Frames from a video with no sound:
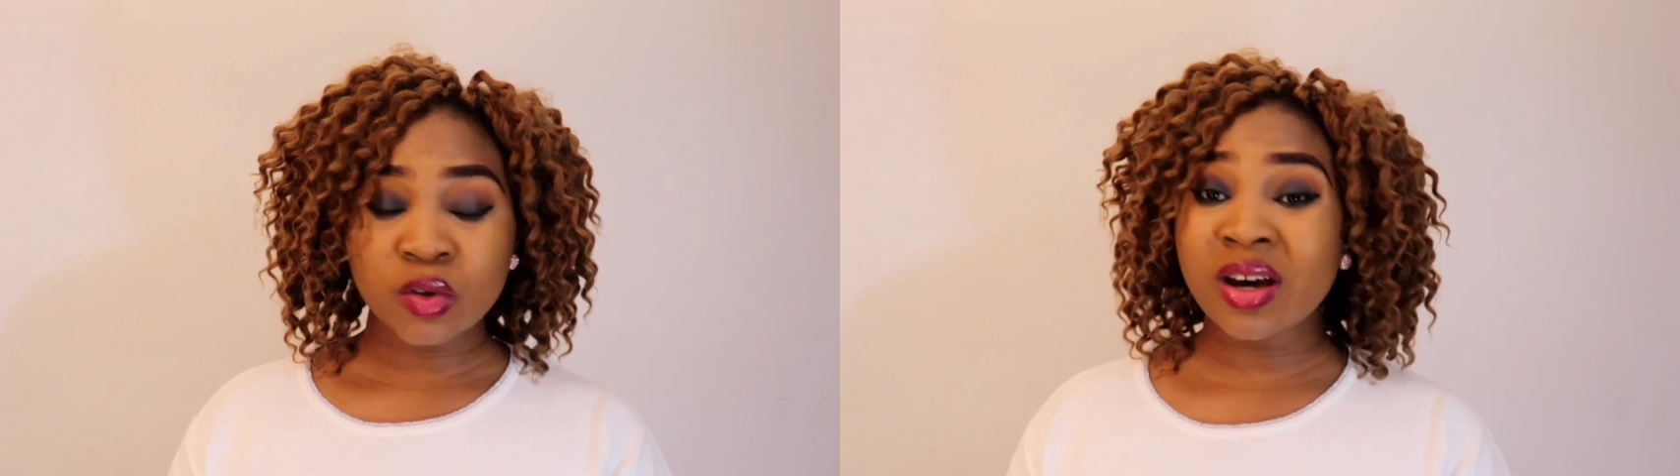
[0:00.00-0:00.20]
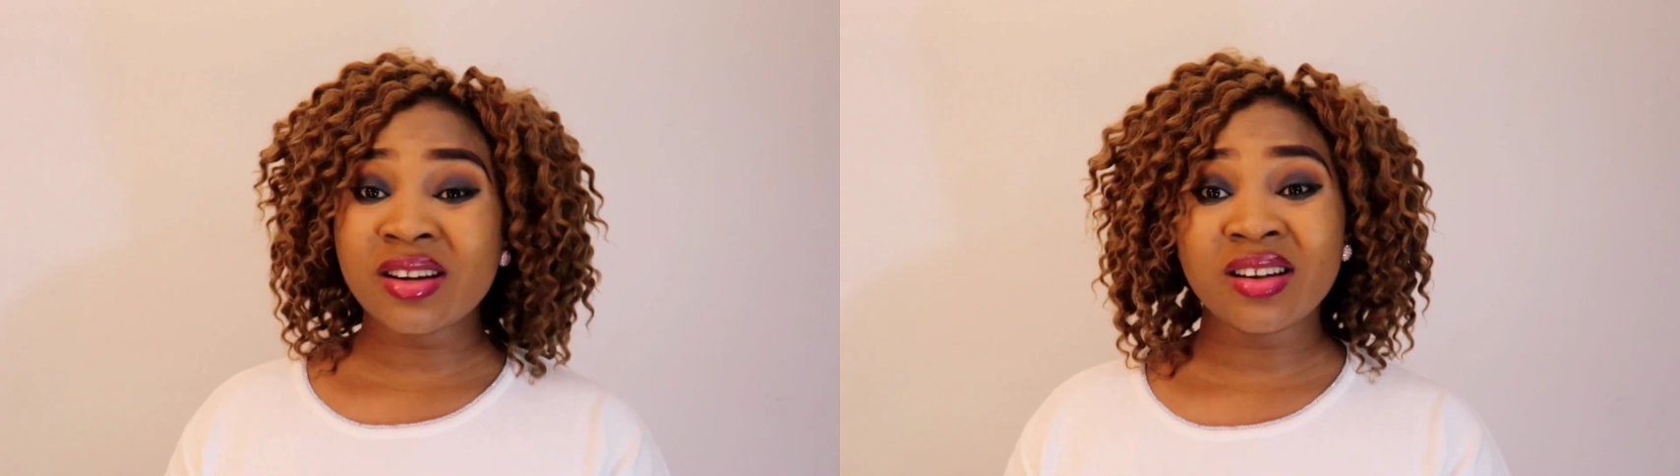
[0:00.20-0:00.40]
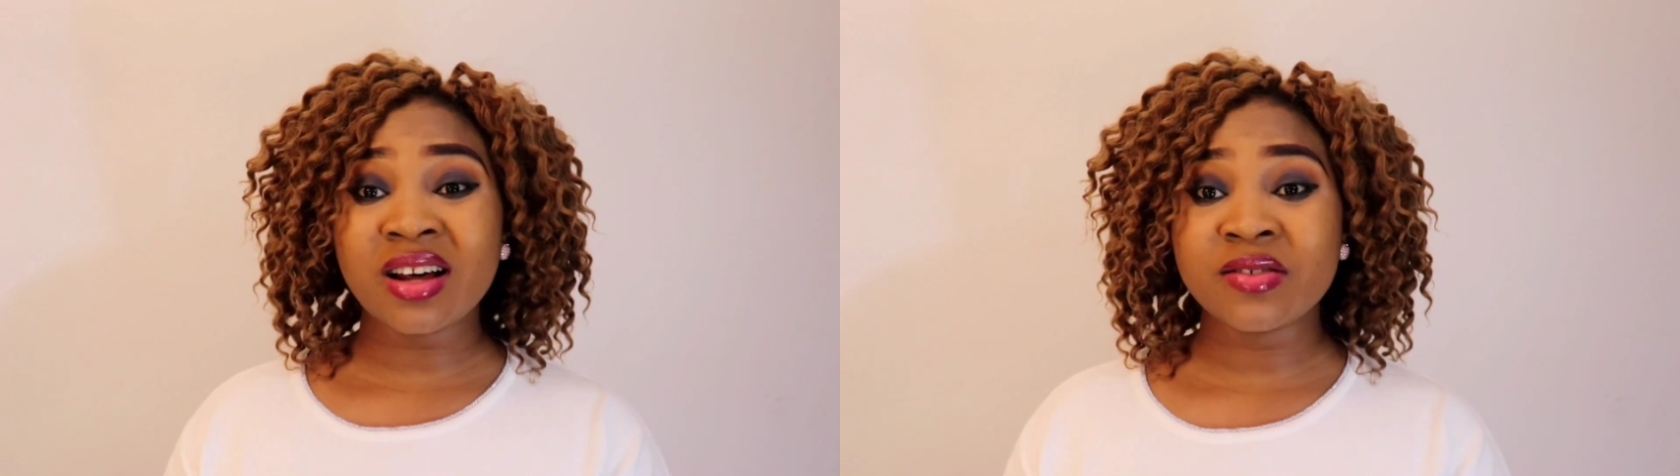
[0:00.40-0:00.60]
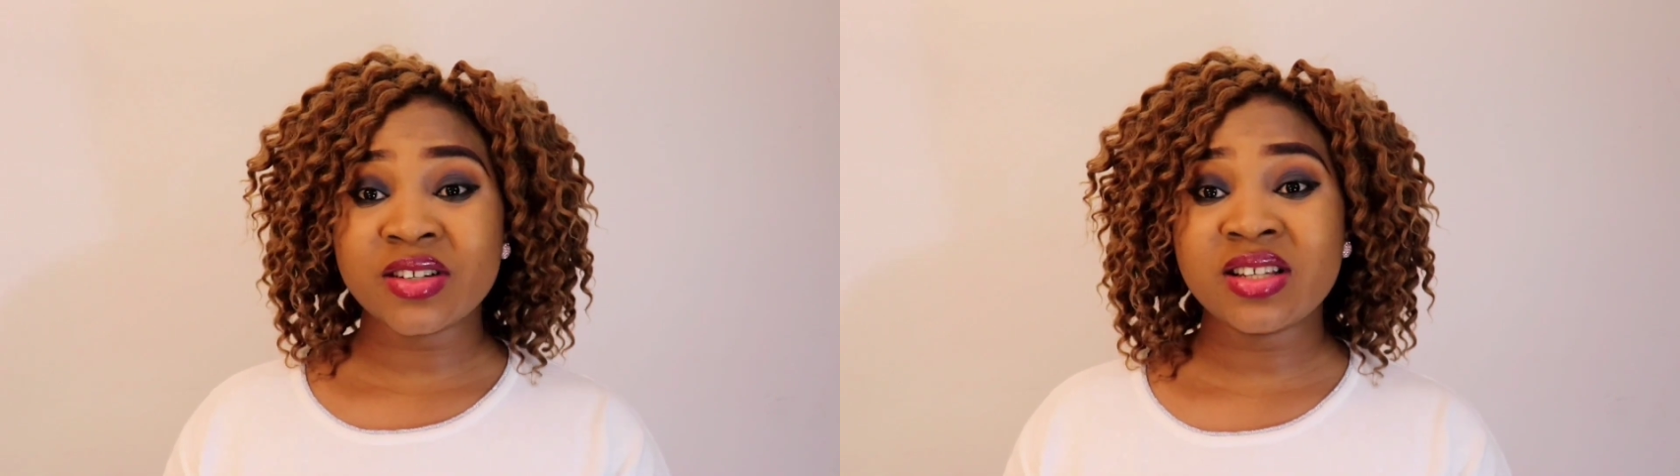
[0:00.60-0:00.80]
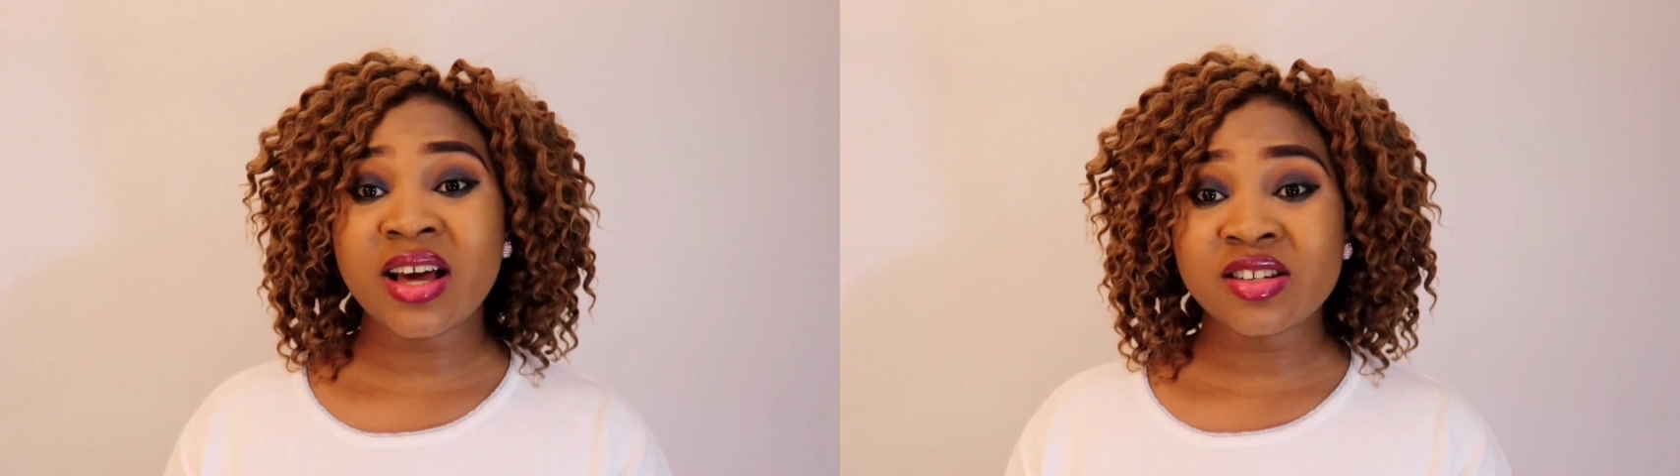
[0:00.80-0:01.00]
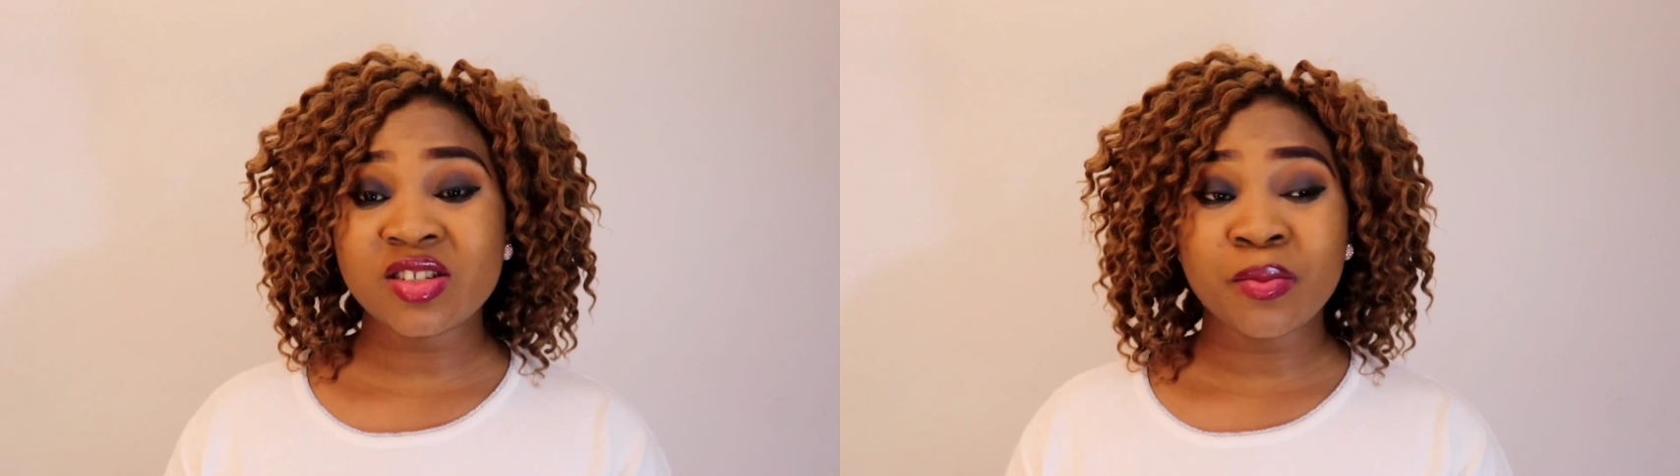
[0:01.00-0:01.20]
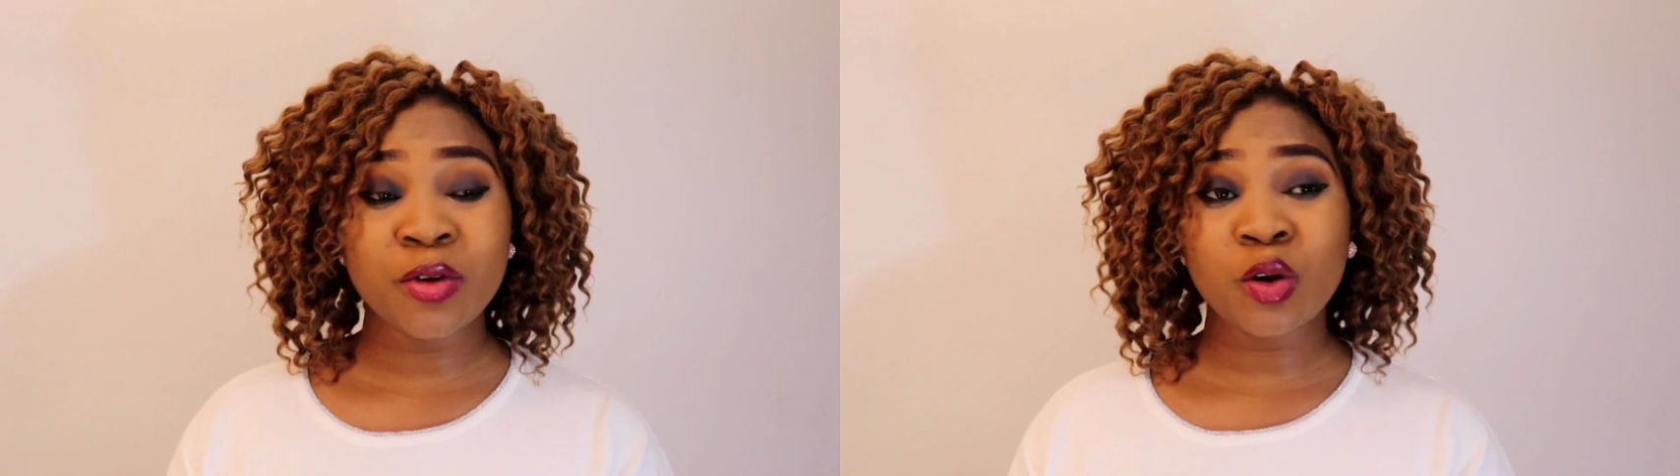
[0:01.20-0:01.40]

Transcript: we got a lot of attention,